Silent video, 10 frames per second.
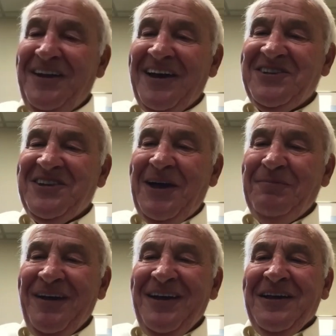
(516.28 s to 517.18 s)
next
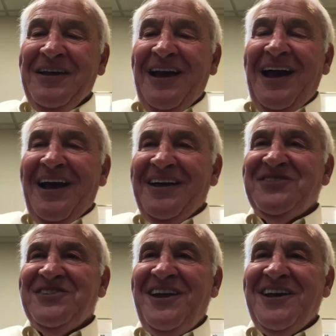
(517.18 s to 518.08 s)
step, I
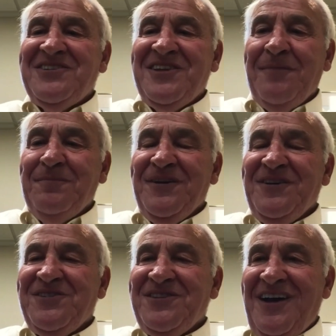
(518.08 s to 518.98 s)
guess the next step
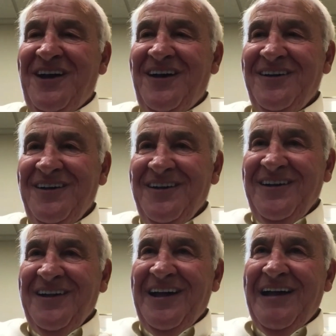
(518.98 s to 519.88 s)
is
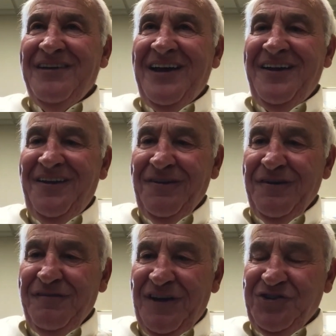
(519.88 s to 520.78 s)
I've had
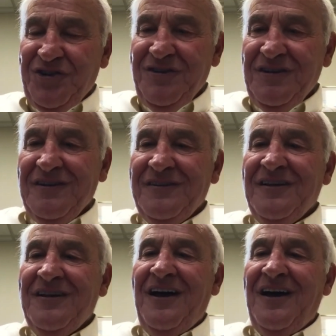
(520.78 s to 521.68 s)
another venture.
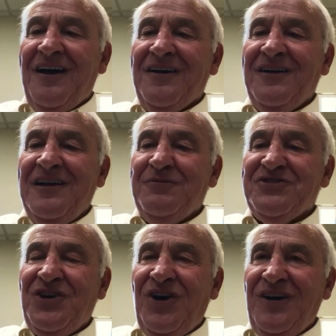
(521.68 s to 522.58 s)
It
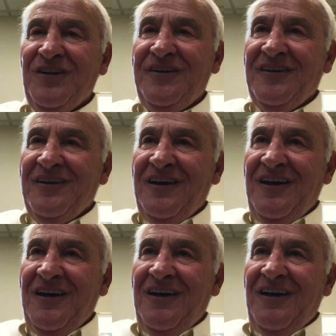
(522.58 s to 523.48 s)
was called
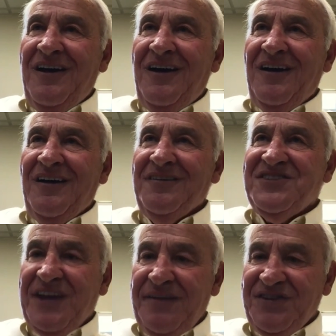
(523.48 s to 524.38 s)

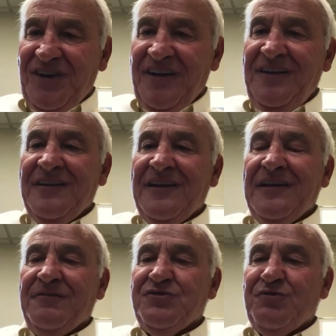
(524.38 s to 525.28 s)
Safe Site.
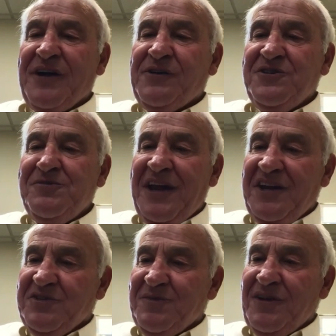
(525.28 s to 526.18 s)
It was records
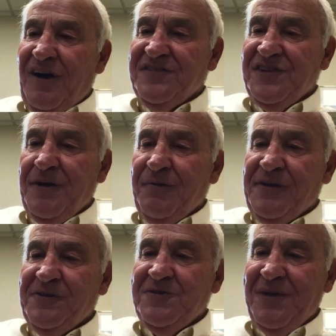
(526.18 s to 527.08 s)
management, offsite
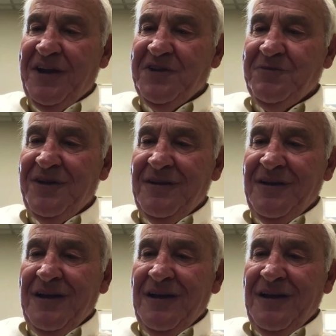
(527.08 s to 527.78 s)
records management,